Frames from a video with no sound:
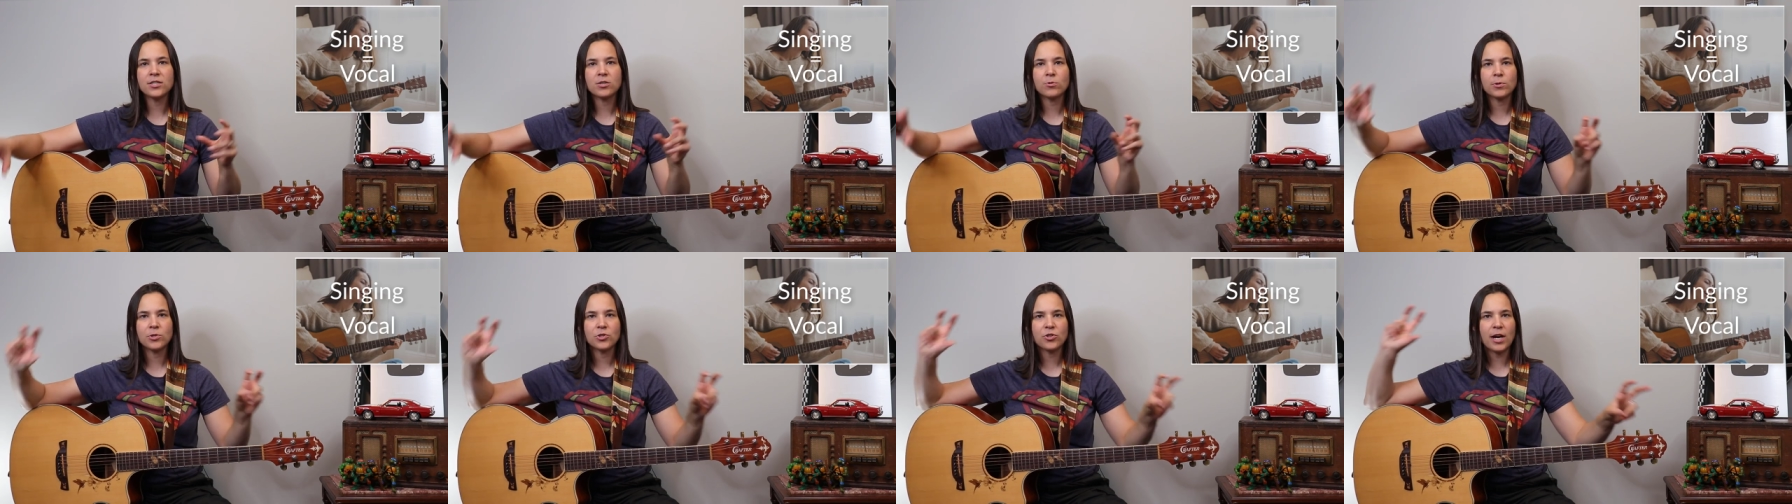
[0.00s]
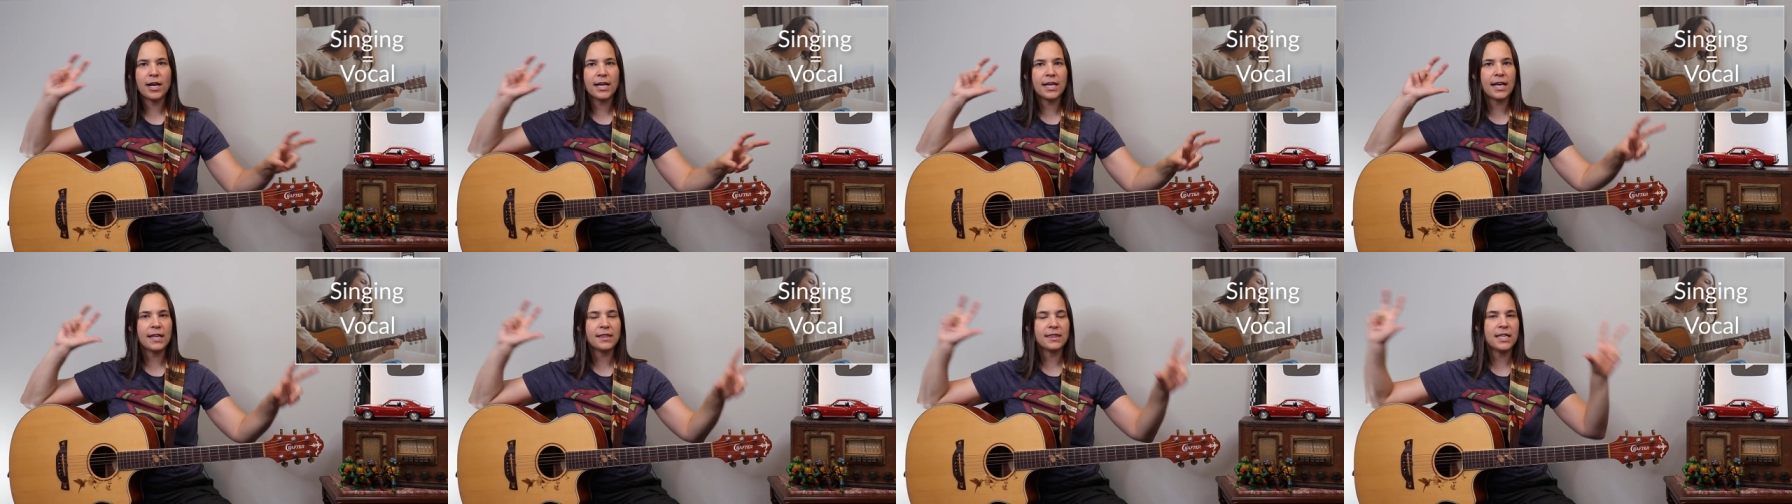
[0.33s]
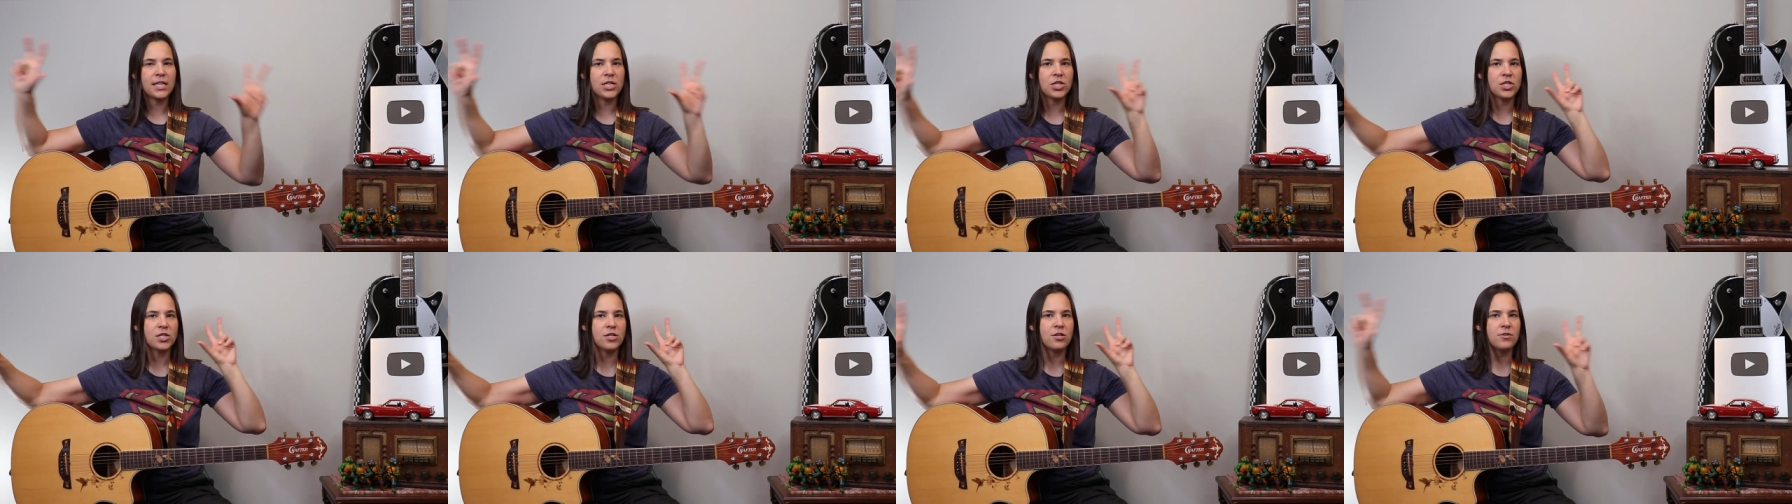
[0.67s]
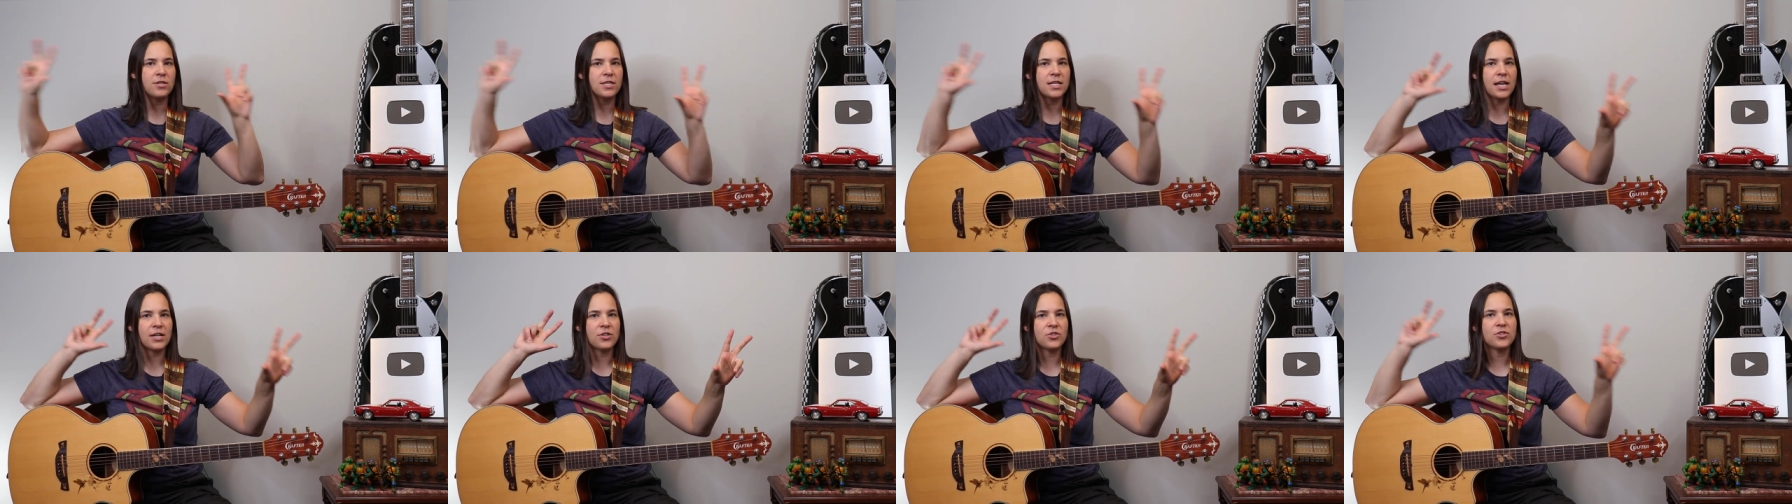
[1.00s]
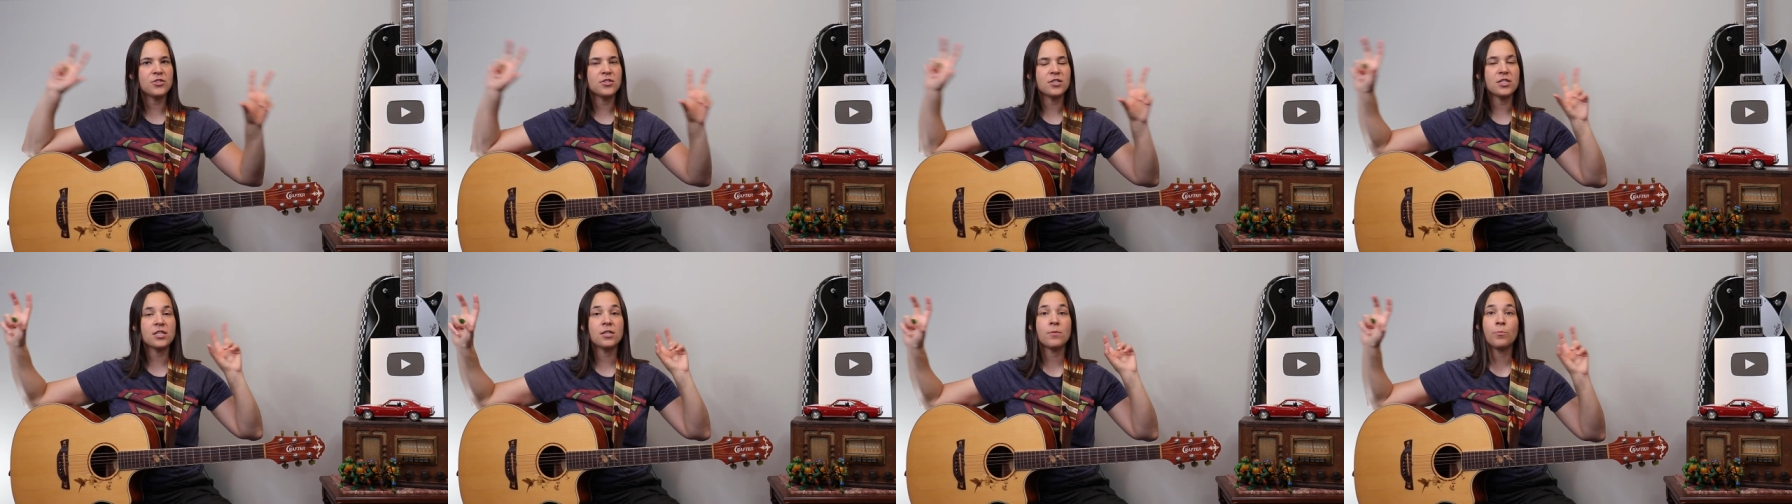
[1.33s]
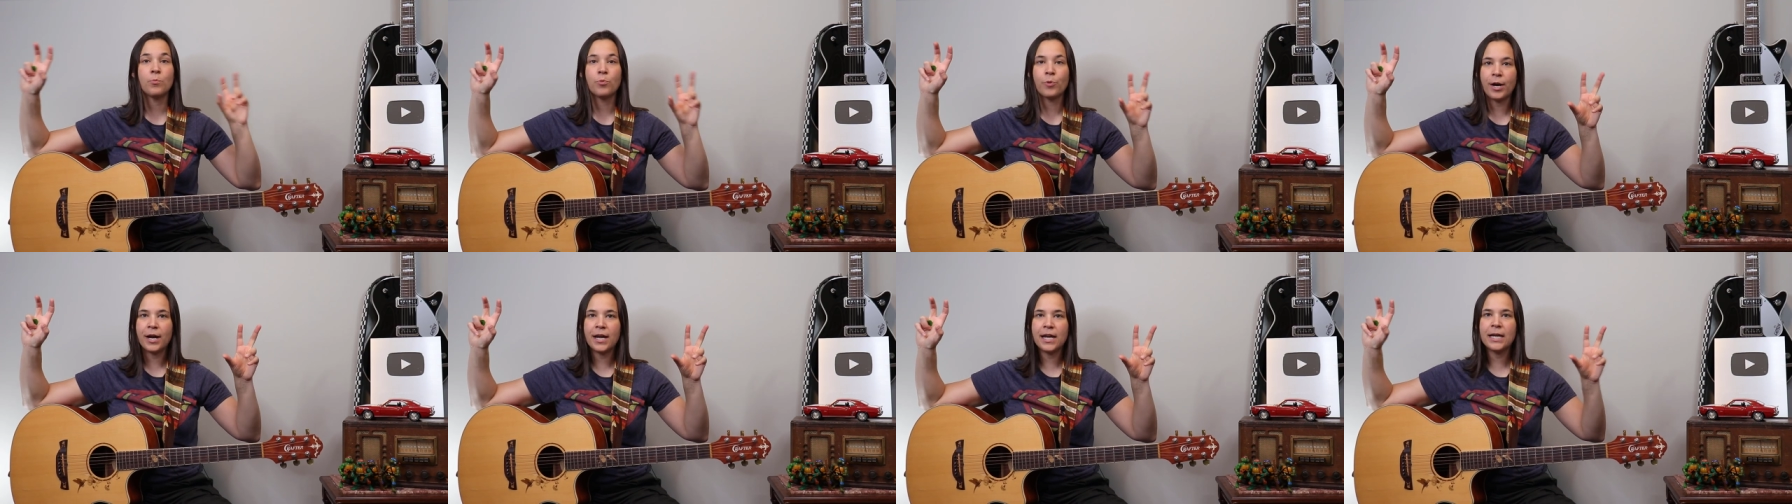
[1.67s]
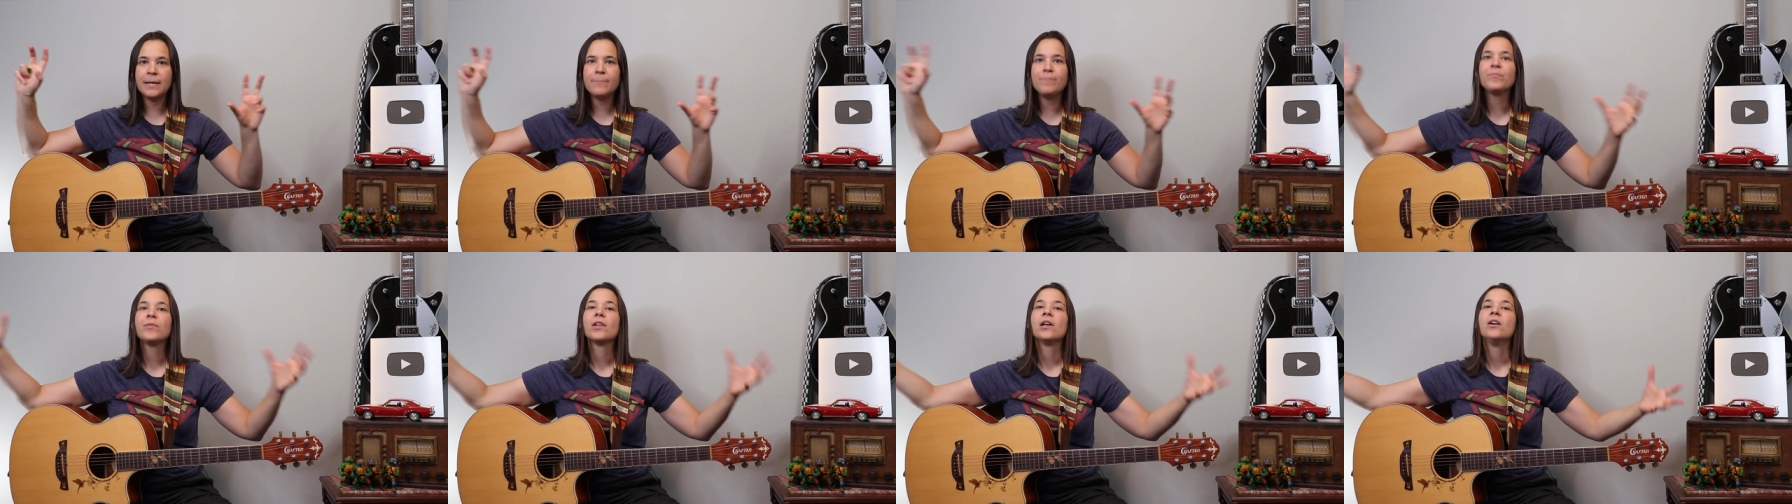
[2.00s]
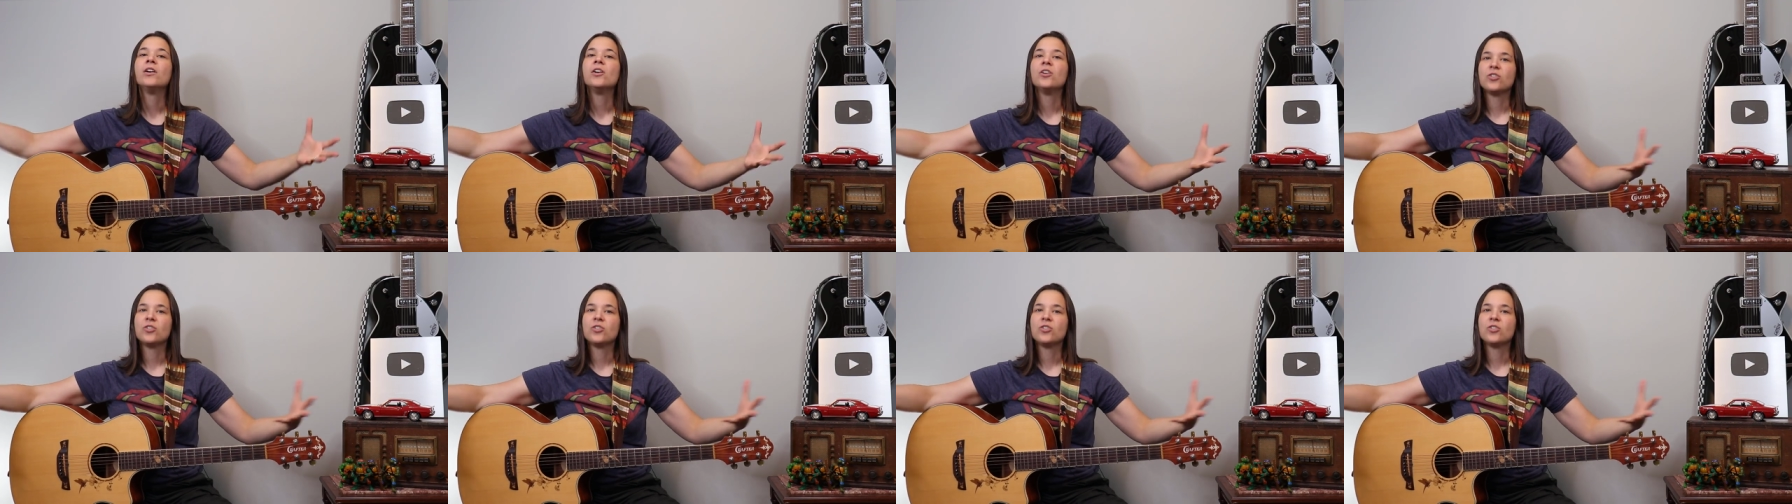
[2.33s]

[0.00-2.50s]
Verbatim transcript: So we're trying to get these two sections of the brain